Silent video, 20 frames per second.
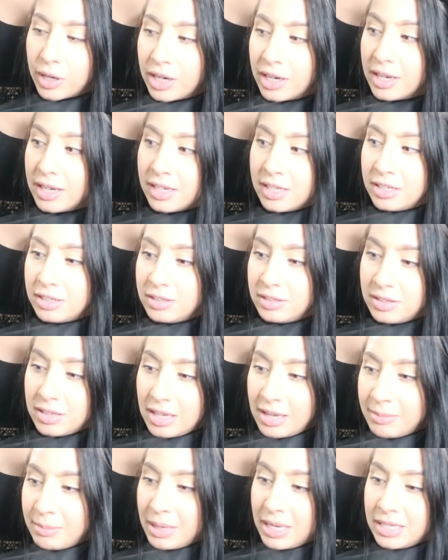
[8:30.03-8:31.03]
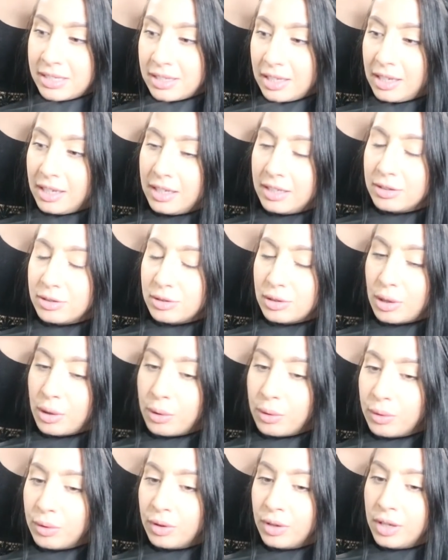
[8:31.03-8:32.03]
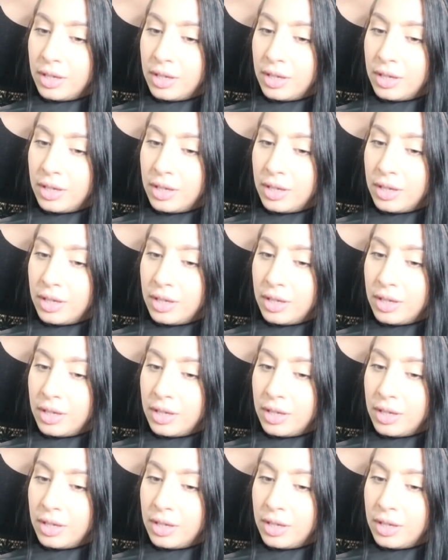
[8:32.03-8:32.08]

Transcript: work is amazing. So. Thank you,